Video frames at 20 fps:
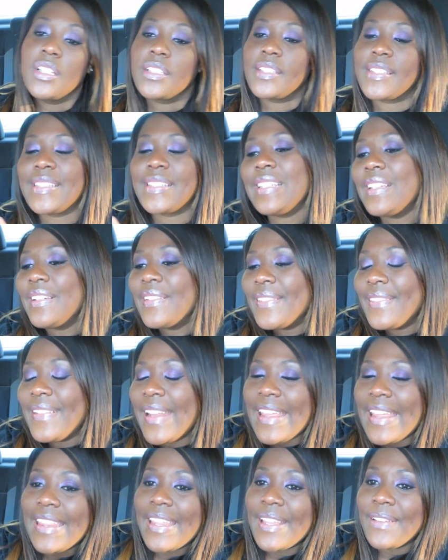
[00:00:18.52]
soon
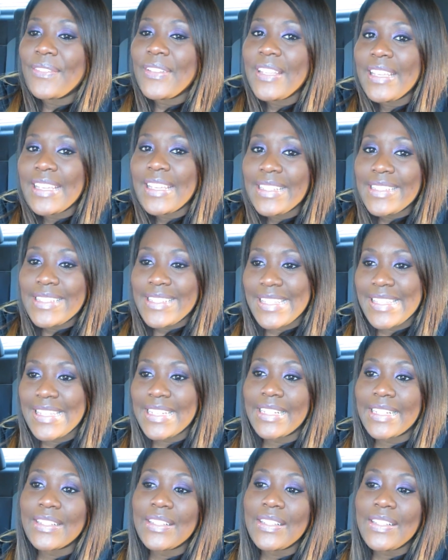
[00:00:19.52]
and then we can
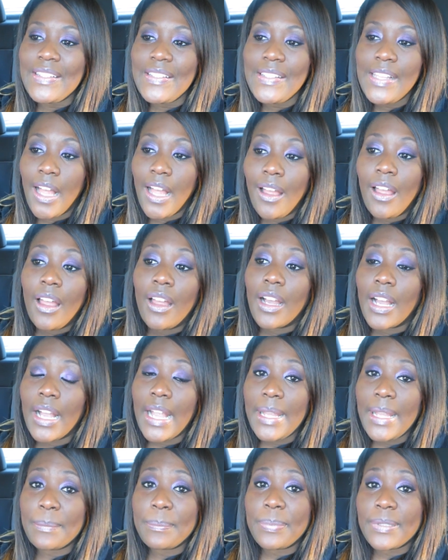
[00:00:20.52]
snuggle
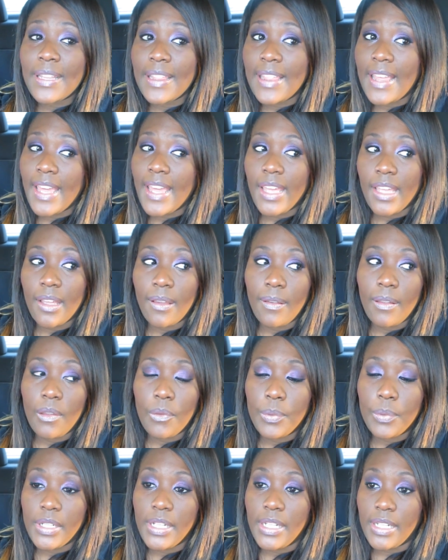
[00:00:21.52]
and play all
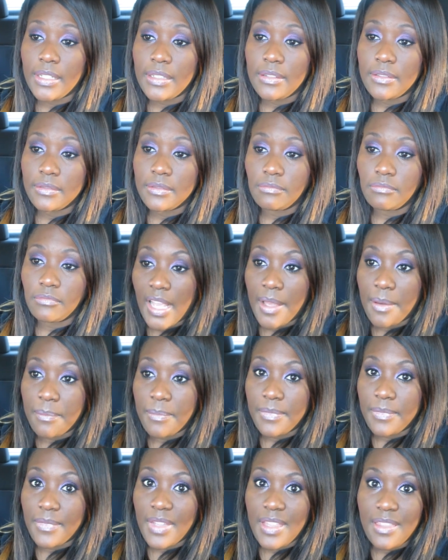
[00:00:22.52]
weekend.
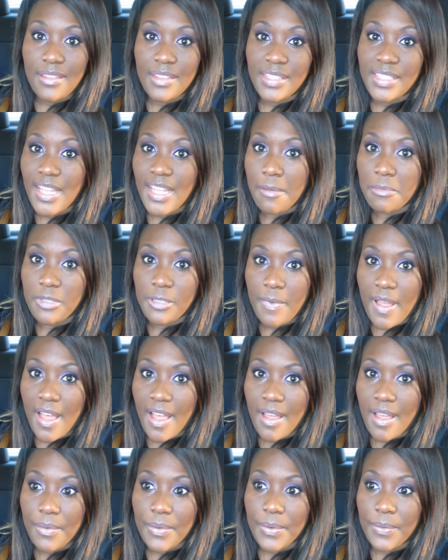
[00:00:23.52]
I'm in the same
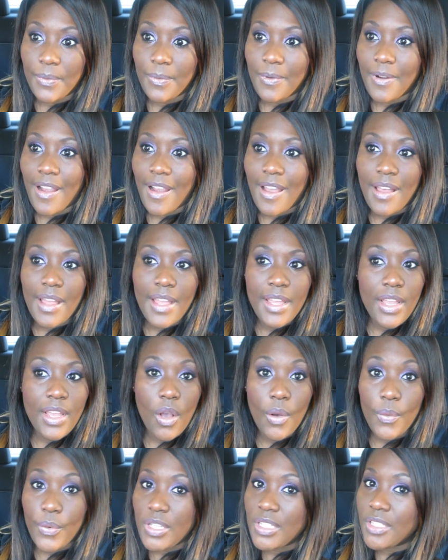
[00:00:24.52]
spot where I
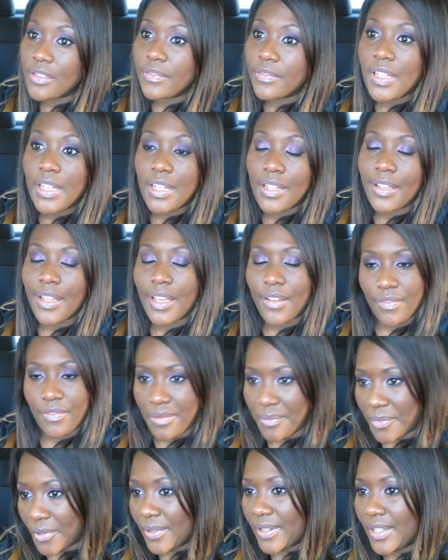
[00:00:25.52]
always vlog every
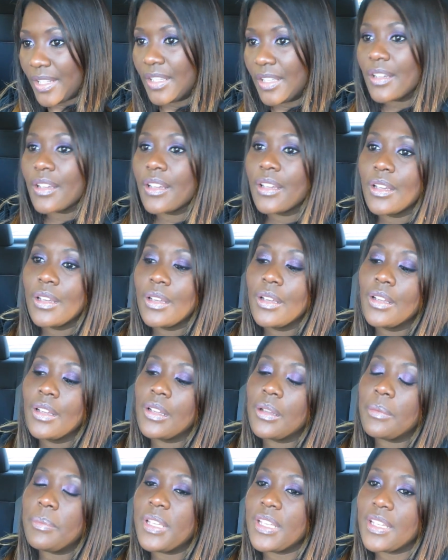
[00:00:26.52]
morning
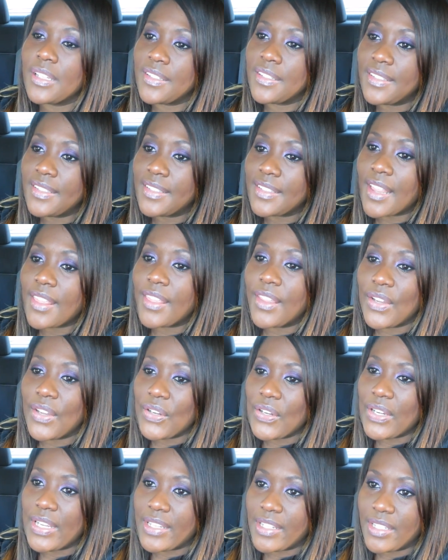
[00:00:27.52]
because
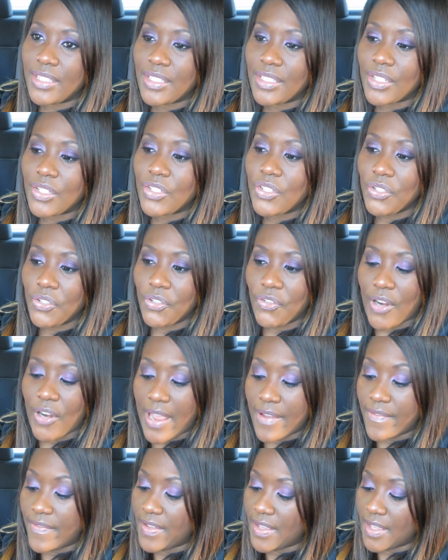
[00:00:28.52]
there is
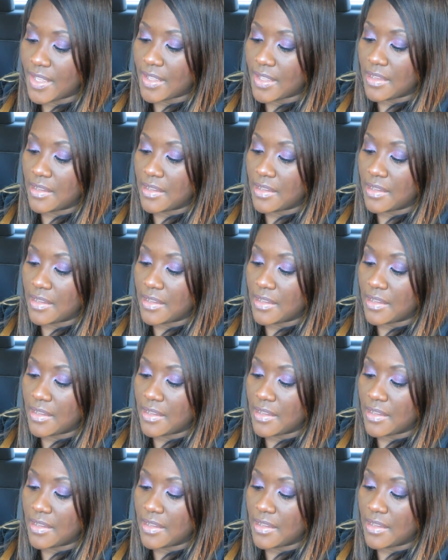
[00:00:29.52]
traffic.